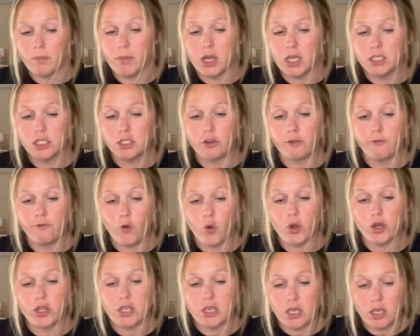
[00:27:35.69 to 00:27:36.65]
months or
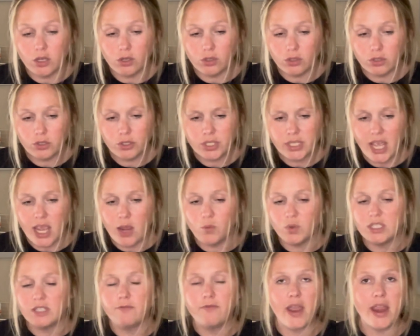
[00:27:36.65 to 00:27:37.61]
4 years and
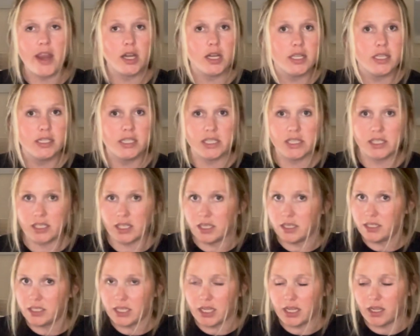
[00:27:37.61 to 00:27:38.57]
was very
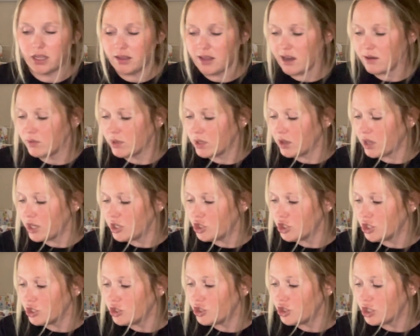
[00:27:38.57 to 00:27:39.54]
discontent in that
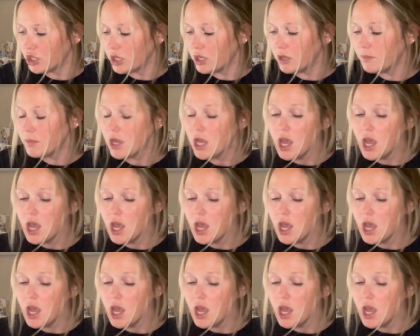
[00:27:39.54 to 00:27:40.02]
relationship.